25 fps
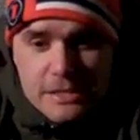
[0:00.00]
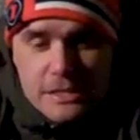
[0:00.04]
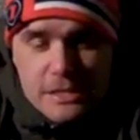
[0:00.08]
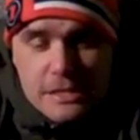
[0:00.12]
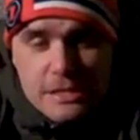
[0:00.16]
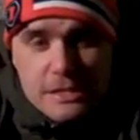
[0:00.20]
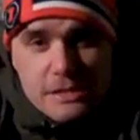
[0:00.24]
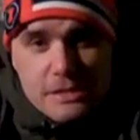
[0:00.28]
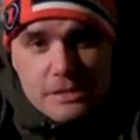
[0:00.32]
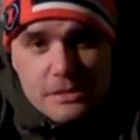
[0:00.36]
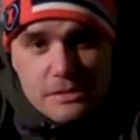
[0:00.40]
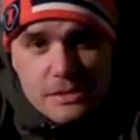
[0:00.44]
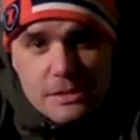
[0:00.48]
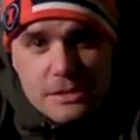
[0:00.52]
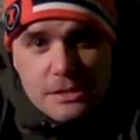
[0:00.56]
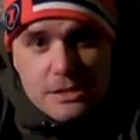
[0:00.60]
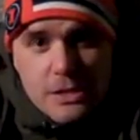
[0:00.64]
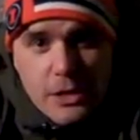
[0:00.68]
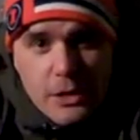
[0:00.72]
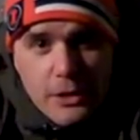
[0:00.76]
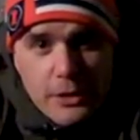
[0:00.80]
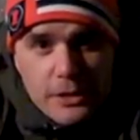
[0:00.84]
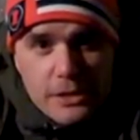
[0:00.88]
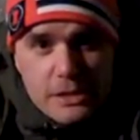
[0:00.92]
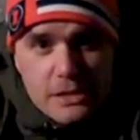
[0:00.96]
and he's
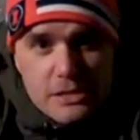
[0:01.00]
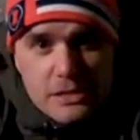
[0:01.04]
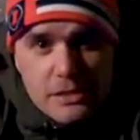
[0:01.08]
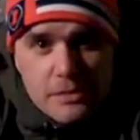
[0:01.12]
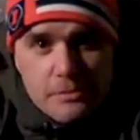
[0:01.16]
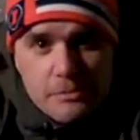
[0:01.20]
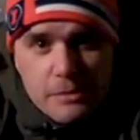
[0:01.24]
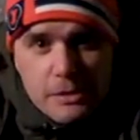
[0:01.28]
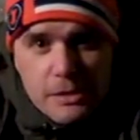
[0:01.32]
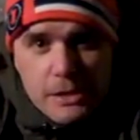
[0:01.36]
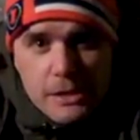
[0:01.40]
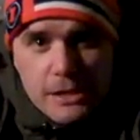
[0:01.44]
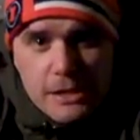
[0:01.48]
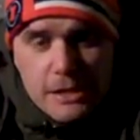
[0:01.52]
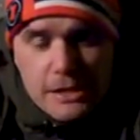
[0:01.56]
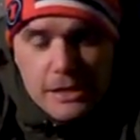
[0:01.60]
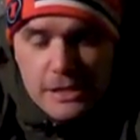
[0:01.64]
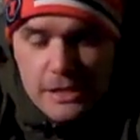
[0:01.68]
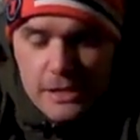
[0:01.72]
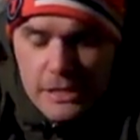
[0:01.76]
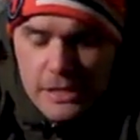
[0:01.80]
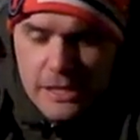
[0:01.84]
guarding somebody, and